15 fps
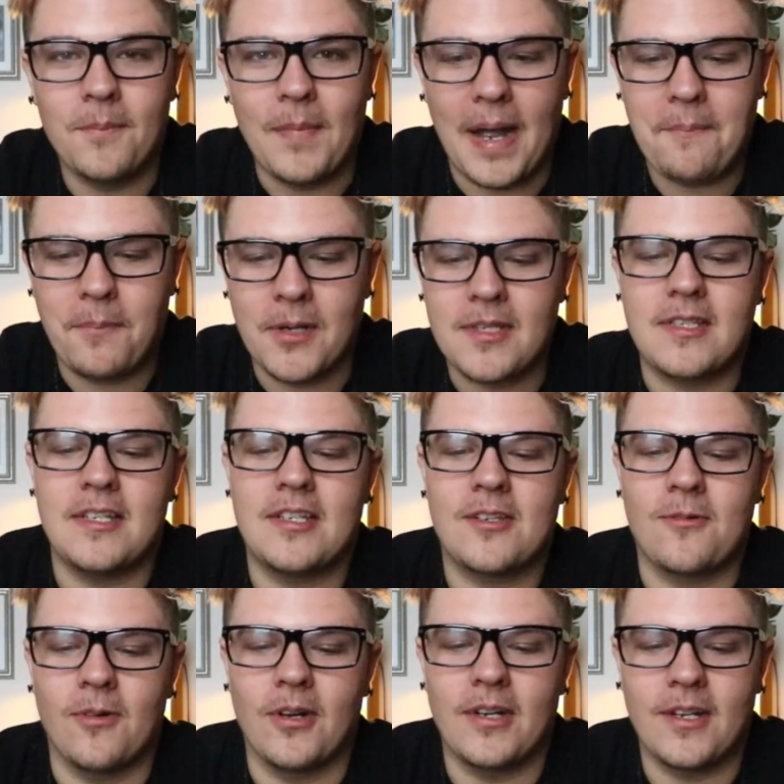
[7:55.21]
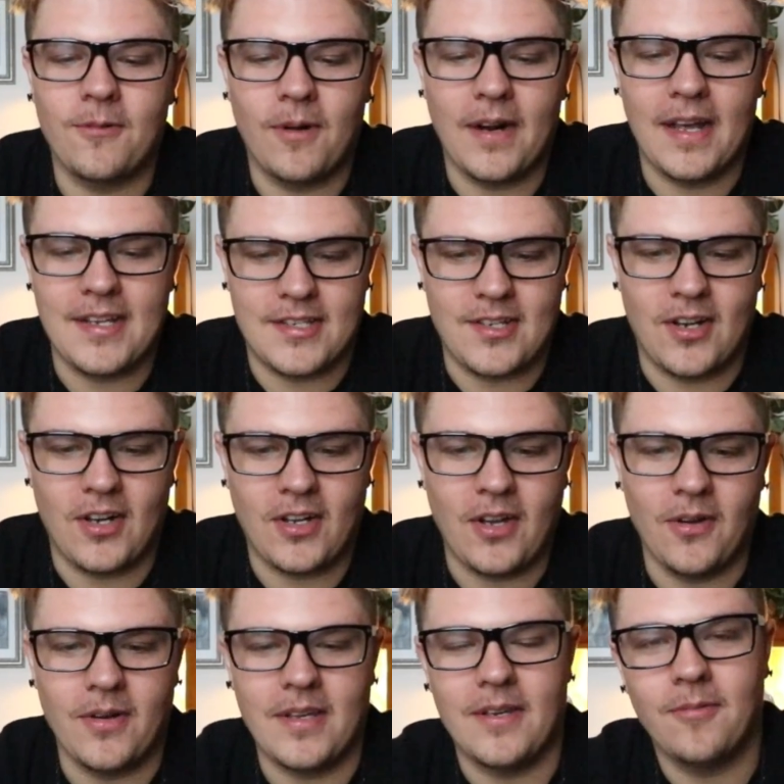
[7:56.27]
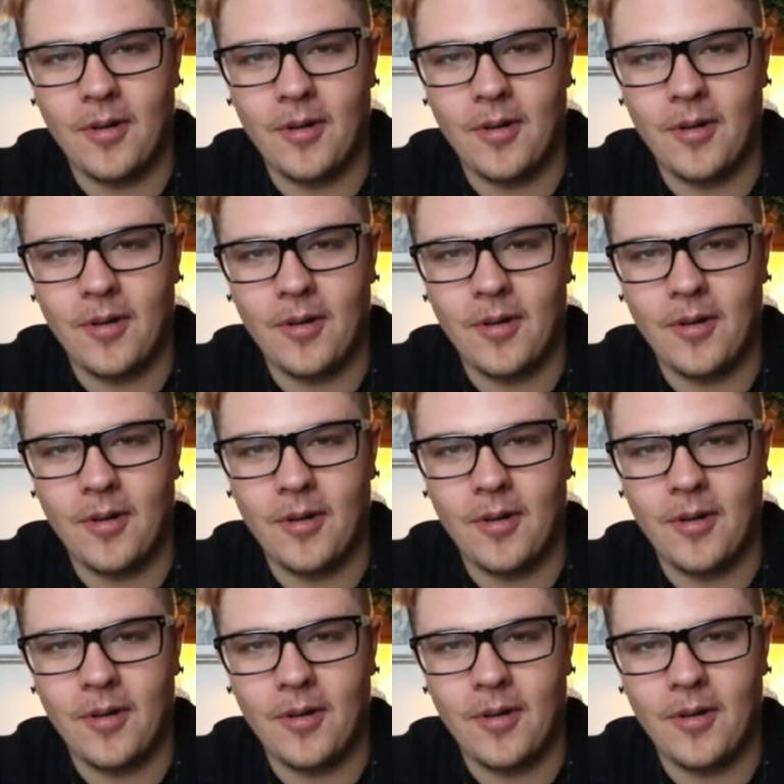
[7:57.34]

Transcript: My pussy squirted when I saw Codee.